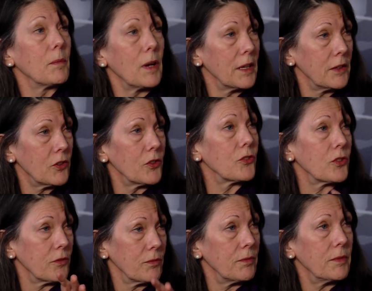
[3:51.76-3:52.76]

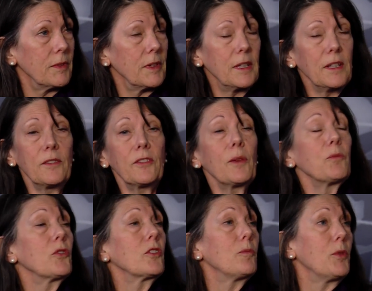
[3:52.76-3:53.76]
binders in
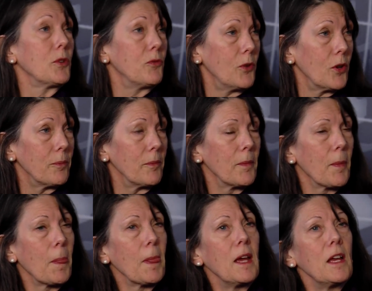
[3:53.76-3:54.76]
some sort of book form.
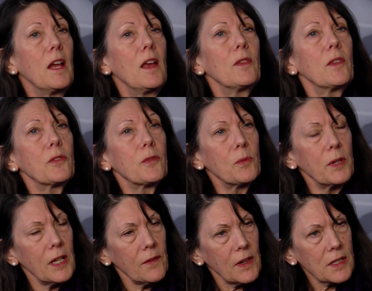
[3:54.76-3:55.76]
Mm -hmm. The
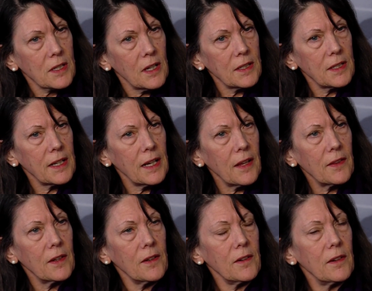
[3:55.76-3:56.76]
three of us got
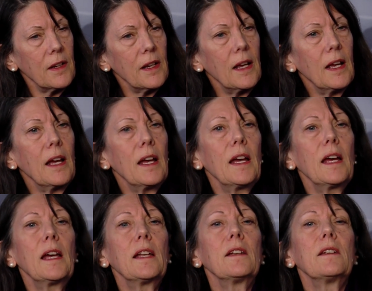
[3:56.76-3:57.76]
together,
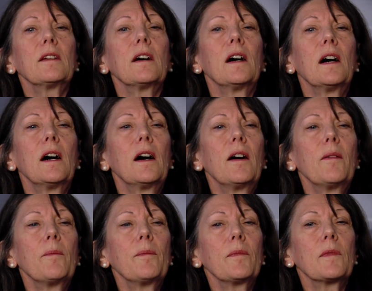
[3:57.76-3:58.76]
and
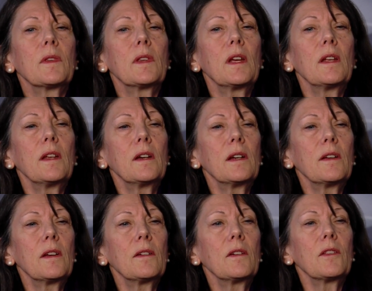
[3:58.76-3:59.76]
um,
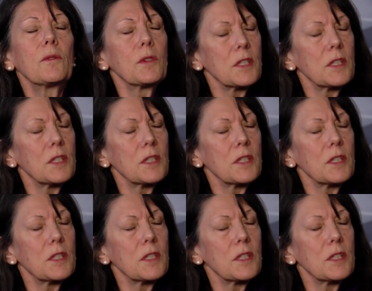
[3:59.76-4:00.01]
uh, the